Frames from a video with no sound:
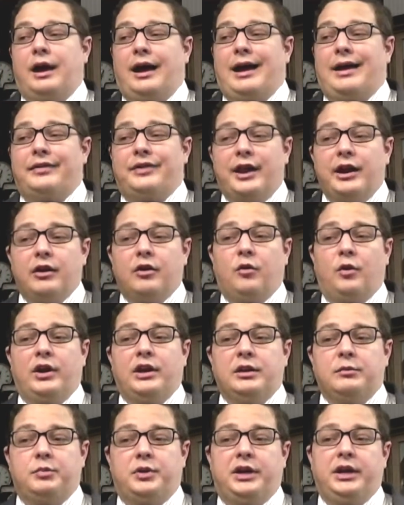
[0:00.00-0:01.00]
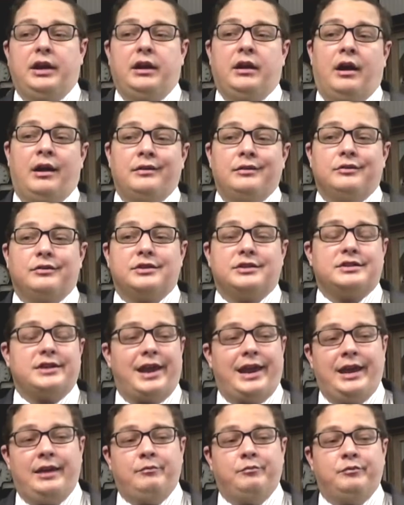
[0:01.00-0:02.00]
Uh, they are going to be under the
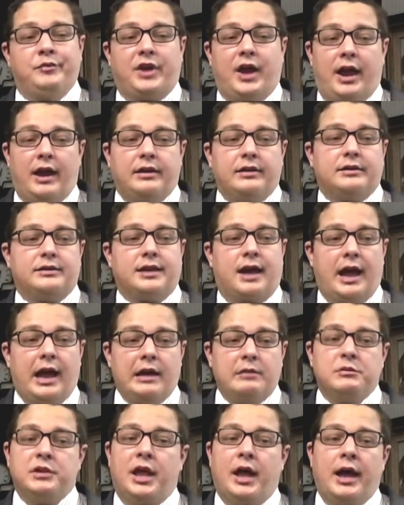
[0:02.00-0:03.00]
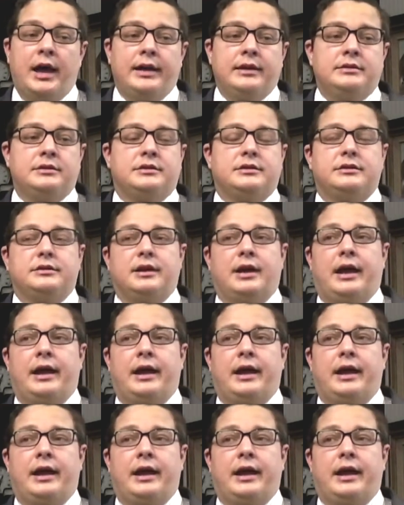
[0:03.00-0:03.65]
same kind of timelines.